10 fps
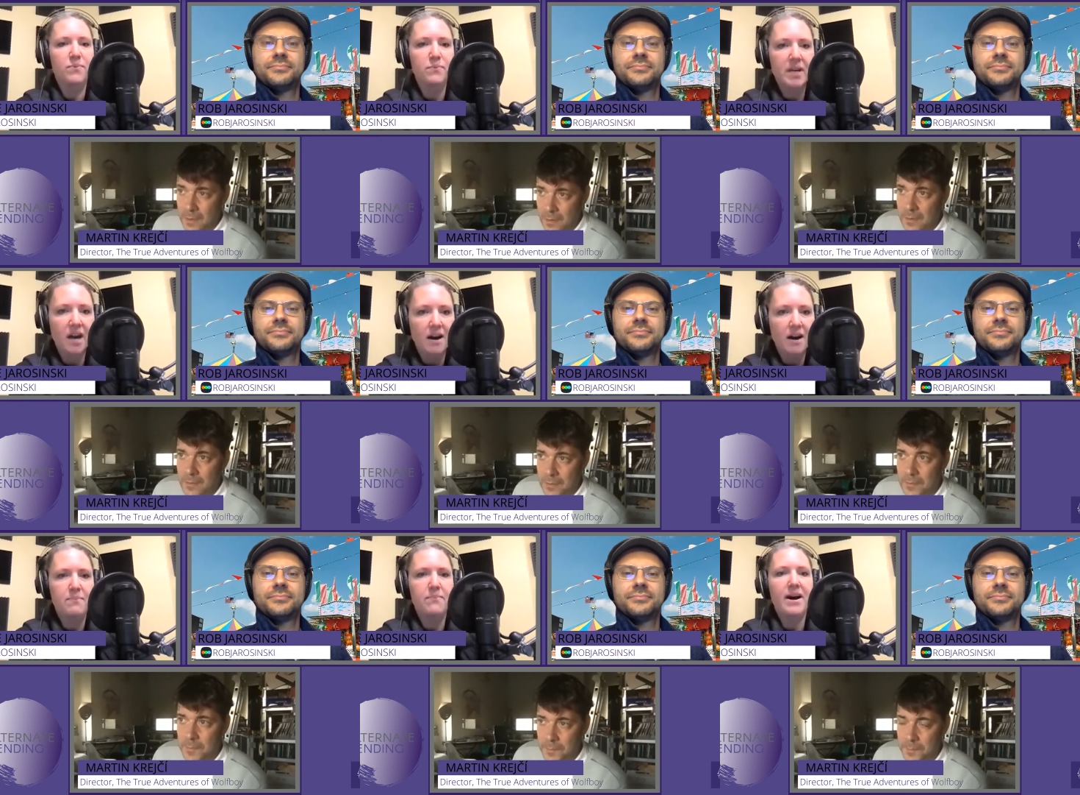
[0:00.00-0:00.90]
Speaker 1: become
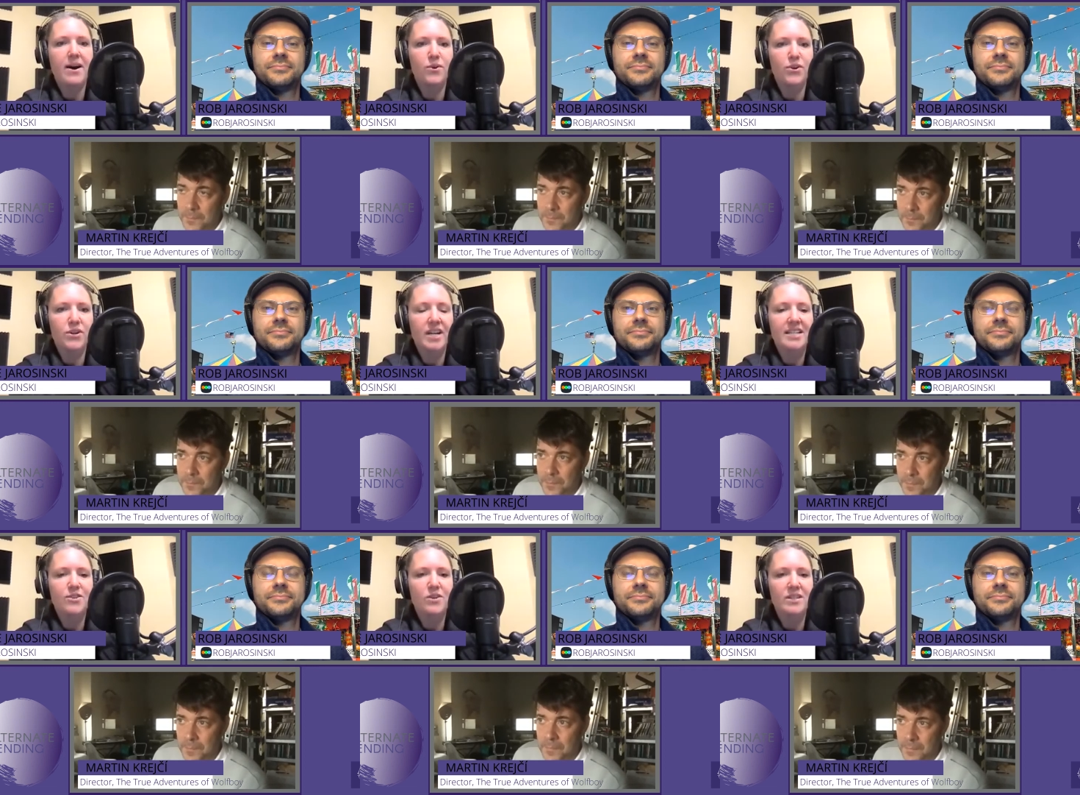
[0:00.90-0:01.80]
empowered,
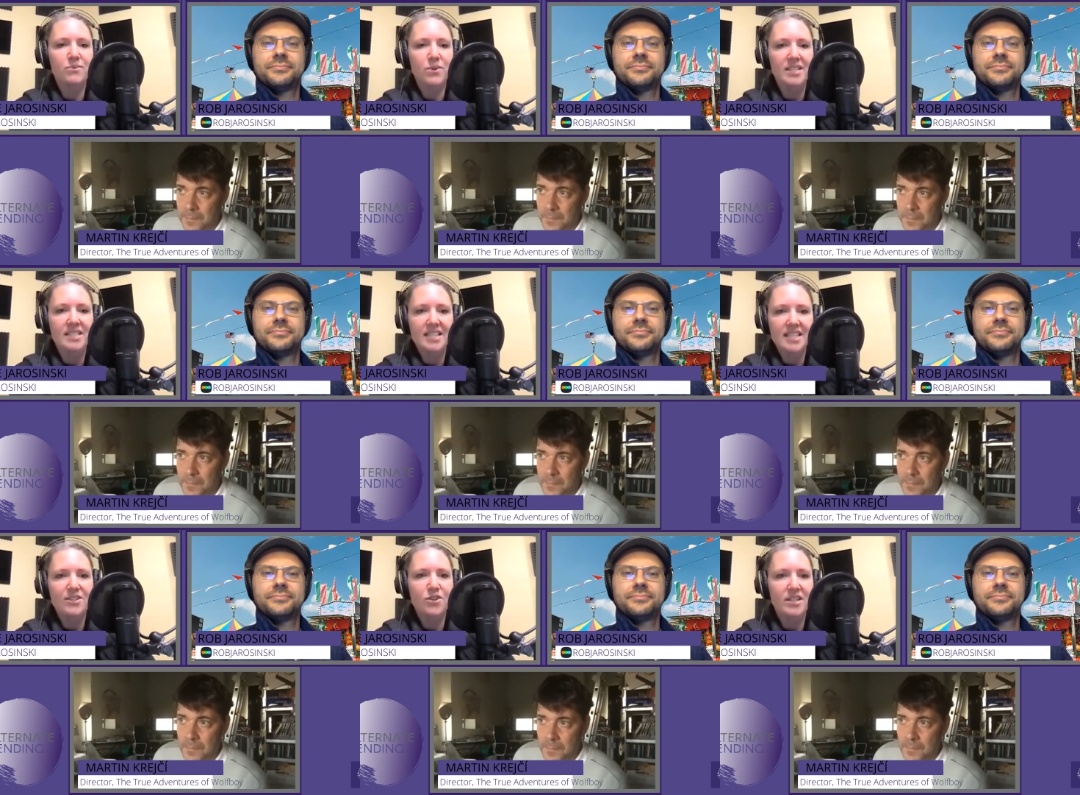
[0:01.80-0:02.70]
and you can really see
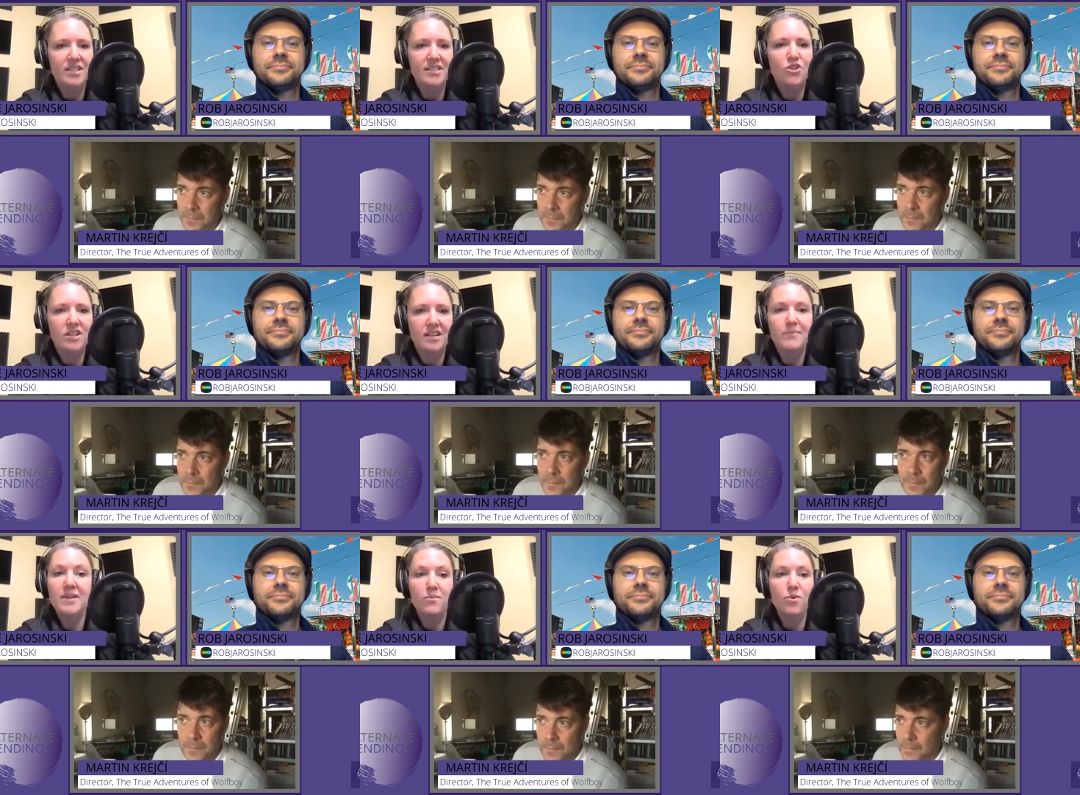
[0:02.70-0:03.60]
that transition in him
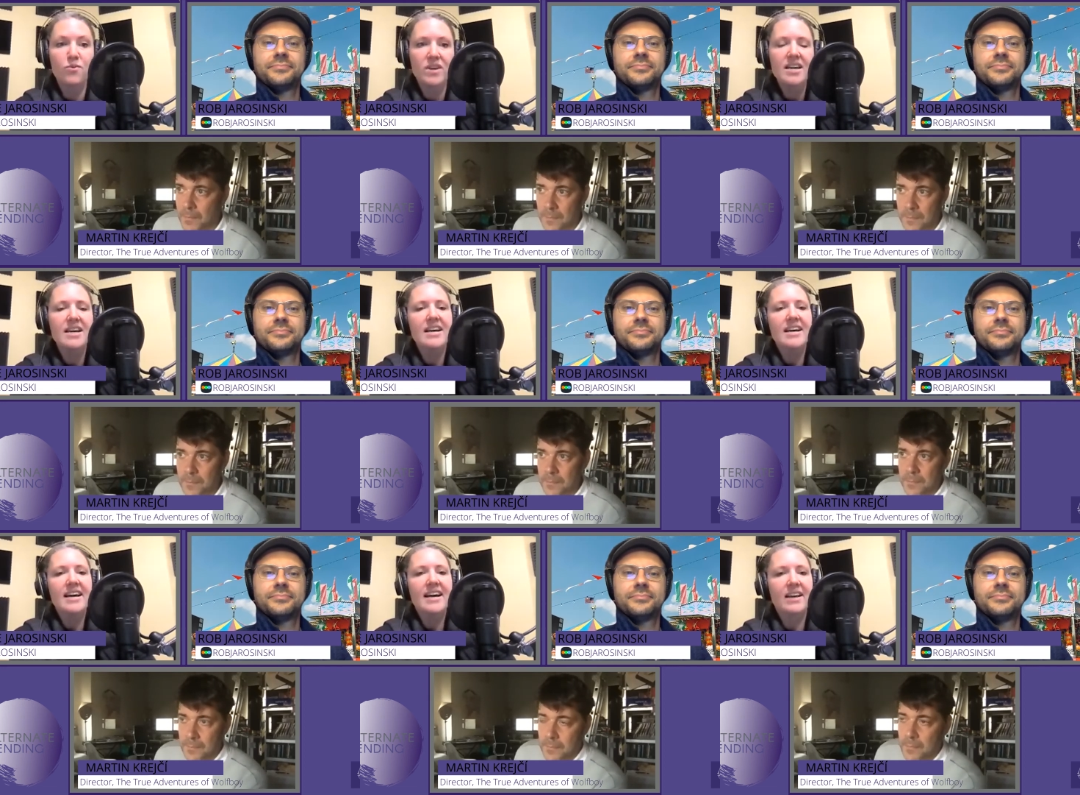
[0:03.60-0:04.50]
in the movie.
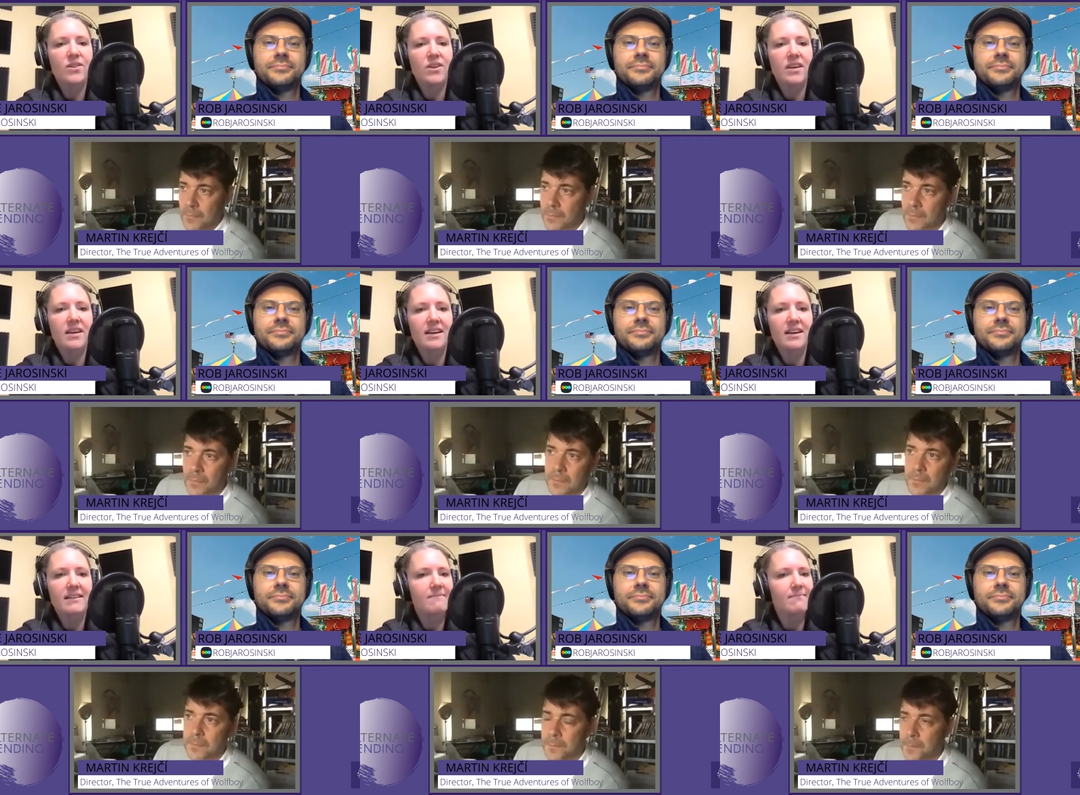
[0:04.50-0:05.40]
And I think,
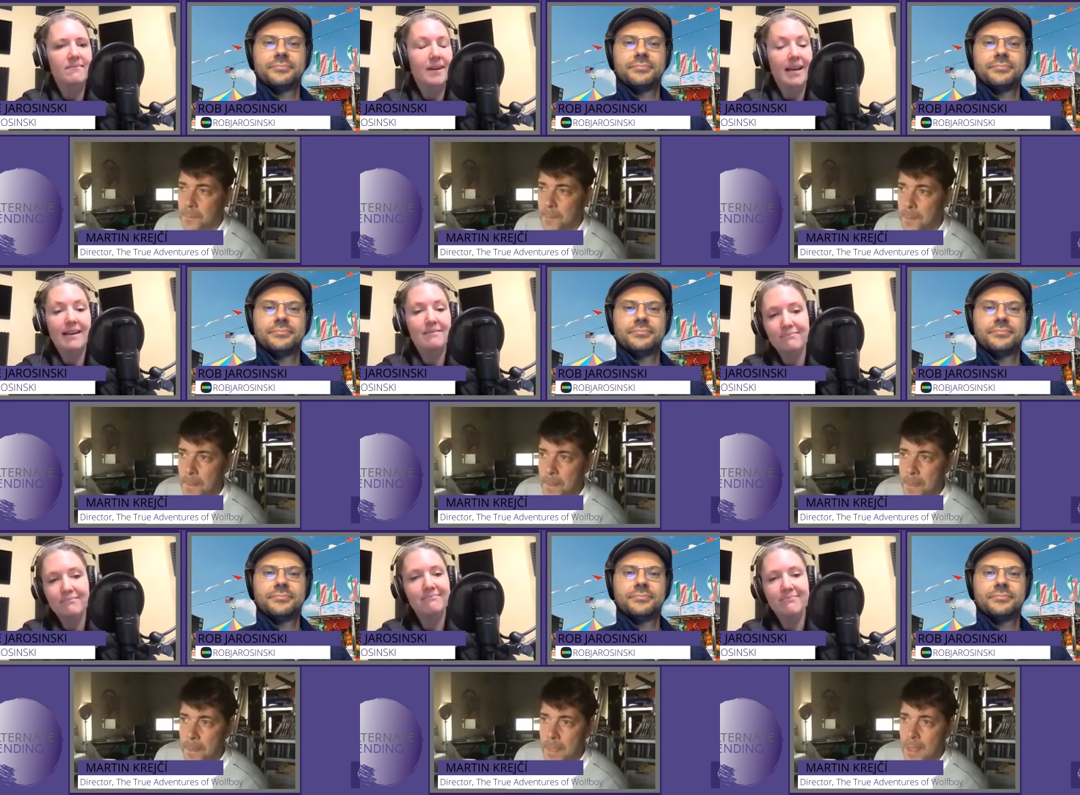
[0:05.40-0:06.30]
again,
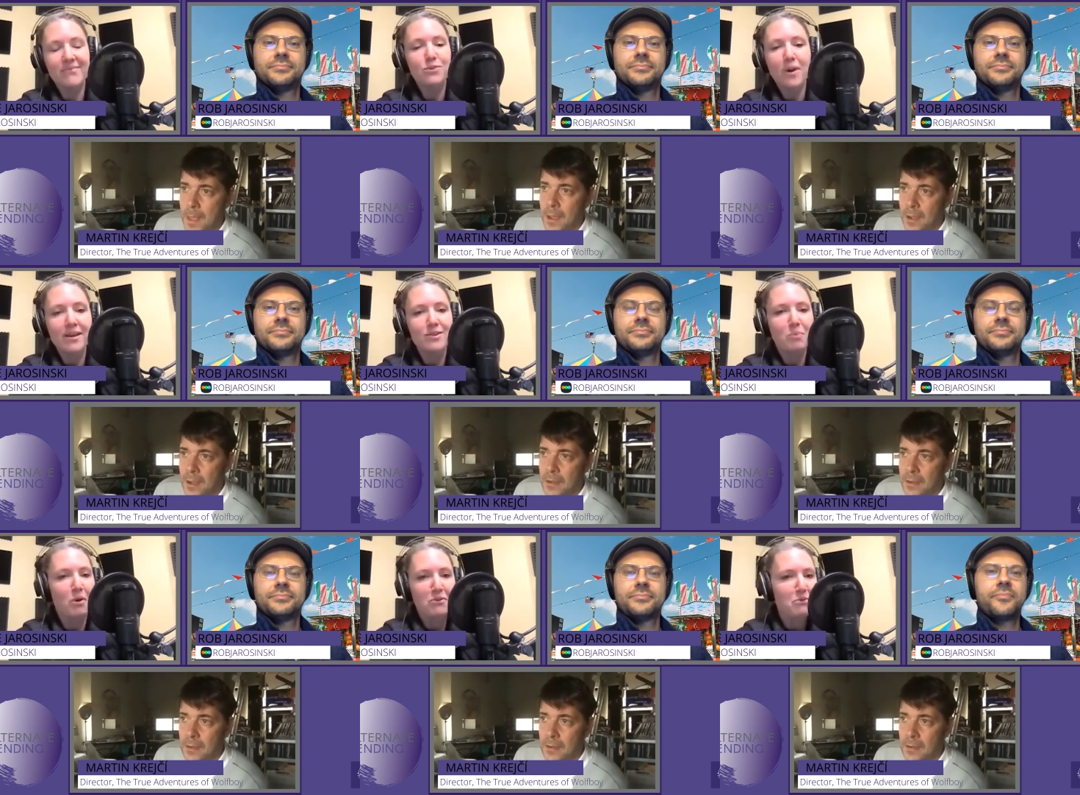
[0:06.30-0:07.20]
that's why he's
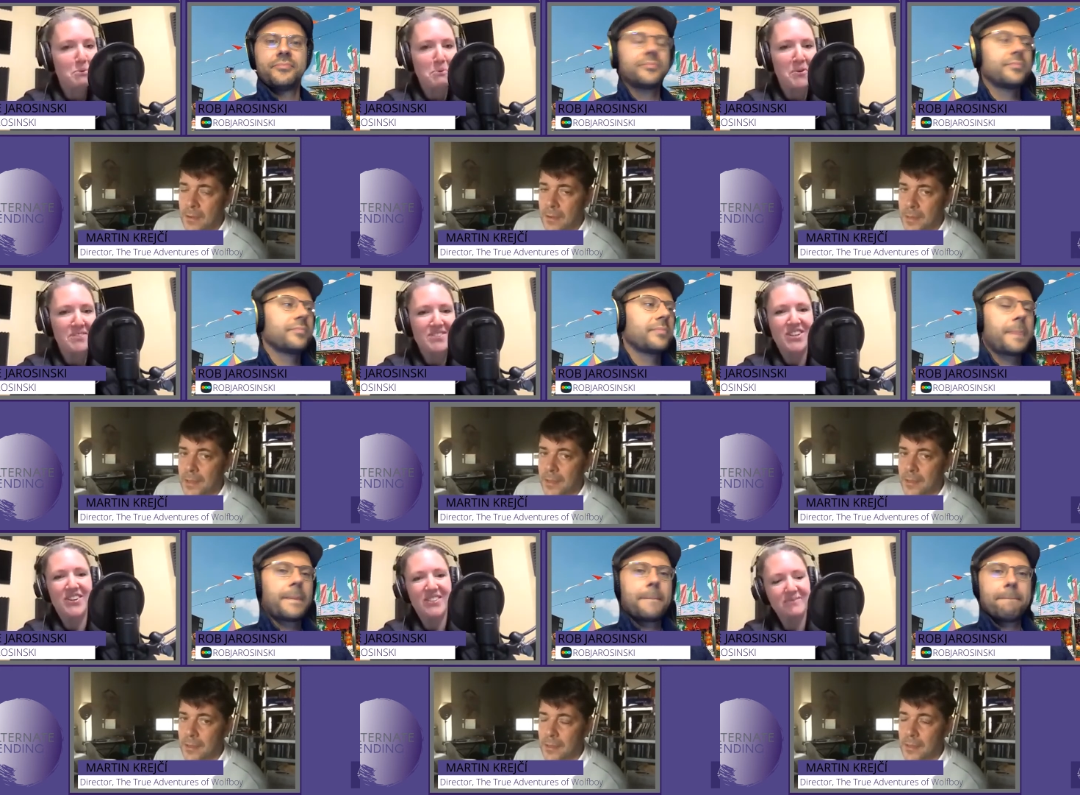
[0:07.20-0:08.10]
perfect for the role.
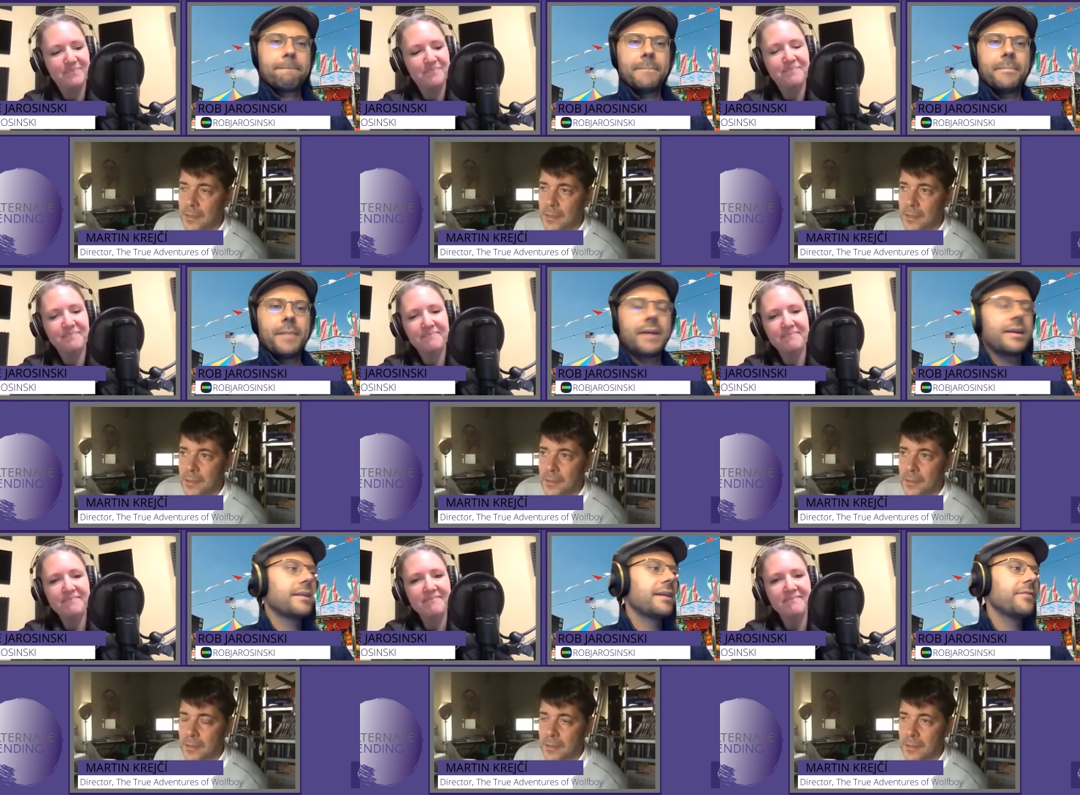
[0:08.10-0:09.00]
So, yeah,
Speaker 2: yeah.
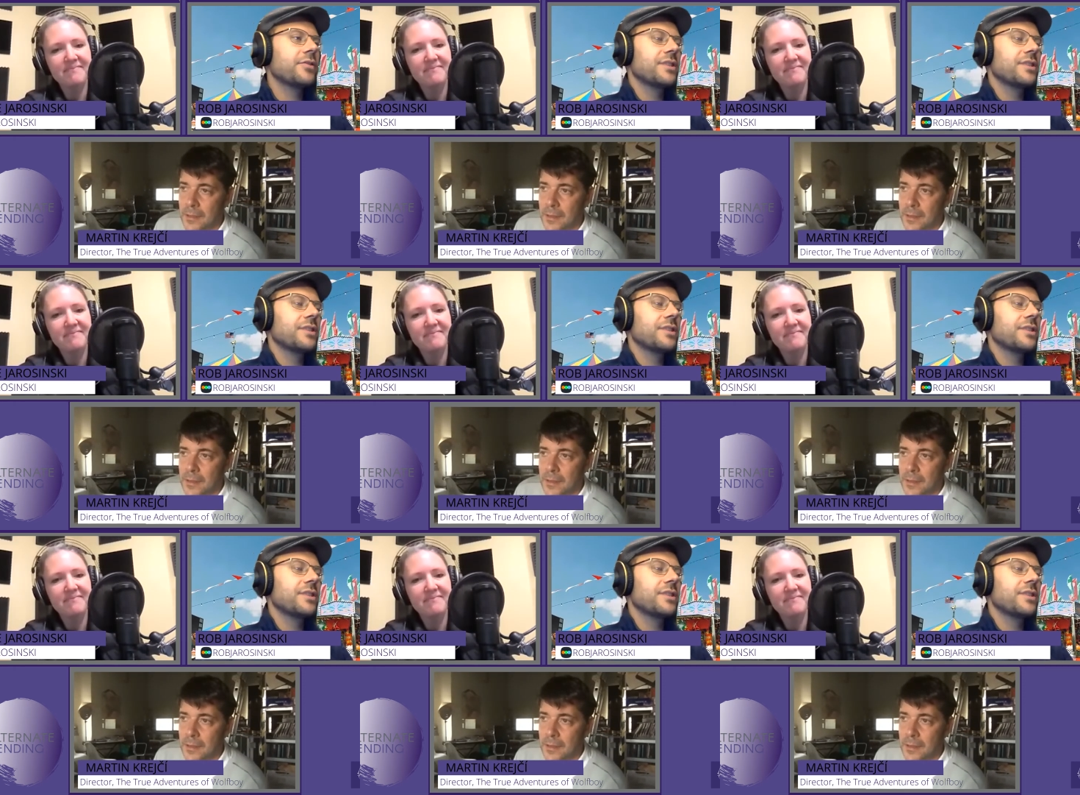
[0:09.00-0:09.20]
And, yeah. and give